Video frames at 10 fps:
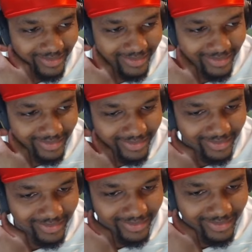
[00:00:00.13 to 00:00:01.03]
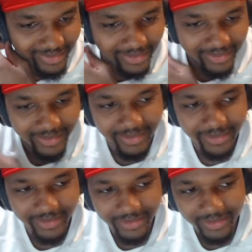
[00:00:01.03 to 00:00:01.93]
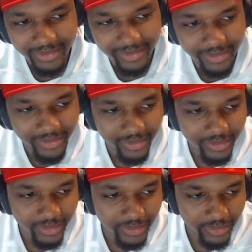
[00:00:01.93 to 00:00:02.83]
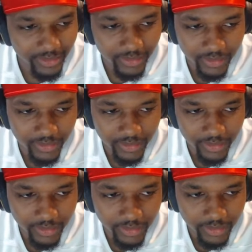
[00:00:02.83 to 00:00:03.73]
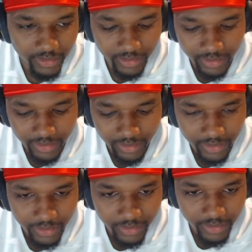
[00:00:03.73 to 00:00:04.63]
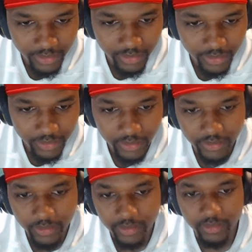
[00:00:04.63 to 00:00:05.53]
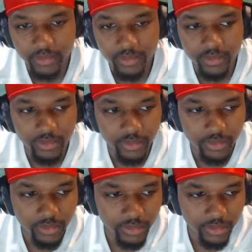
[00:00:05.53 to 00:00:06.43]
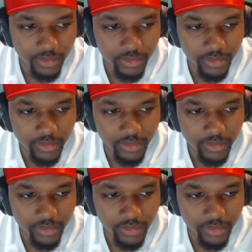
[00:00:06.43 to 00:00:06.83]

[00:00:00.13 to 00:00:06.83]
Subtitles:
No words are spoken by the person on screen.